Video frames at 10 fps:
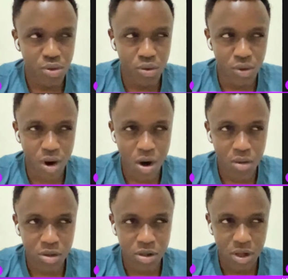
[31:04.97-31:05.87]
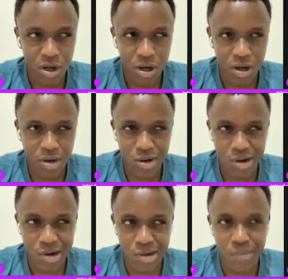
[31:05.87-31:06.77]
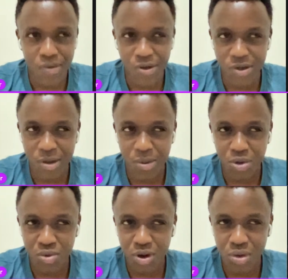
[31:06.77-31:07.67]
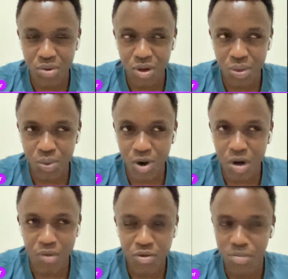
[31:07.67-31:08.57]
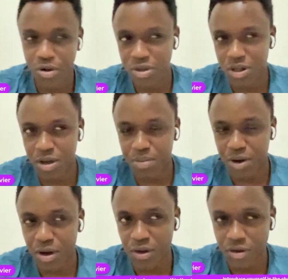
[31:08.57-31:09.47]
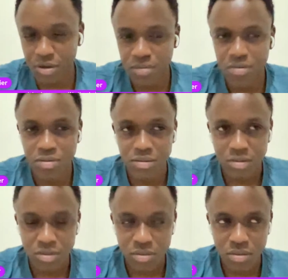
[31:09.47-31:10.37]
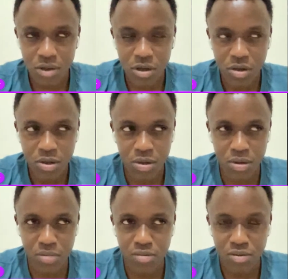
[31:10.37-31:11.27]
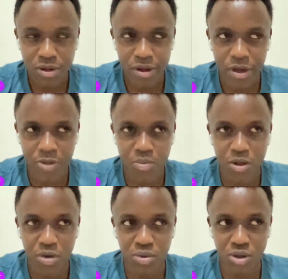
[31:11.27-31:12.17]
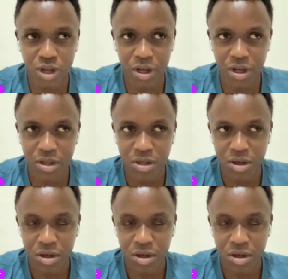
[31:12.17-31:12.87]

throughout December 2021 for most companies. So yeah, it's better to target